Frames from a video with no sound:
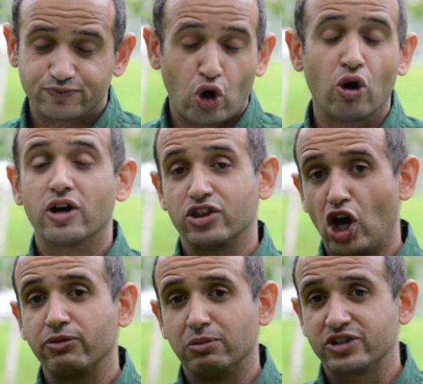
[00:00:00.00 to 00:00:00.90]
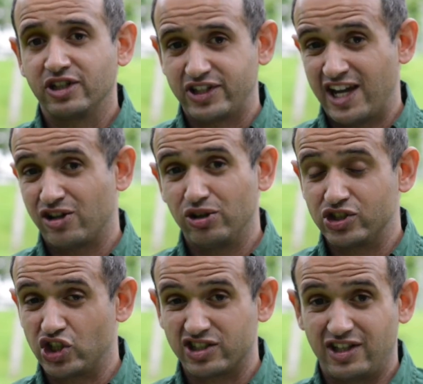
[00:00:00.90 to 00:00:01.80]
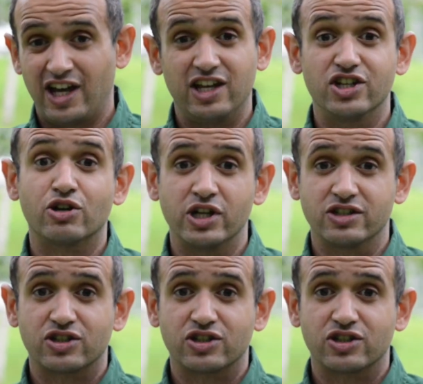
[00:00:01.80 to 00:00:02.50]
or the optimal tilt angle is just 90 degrees.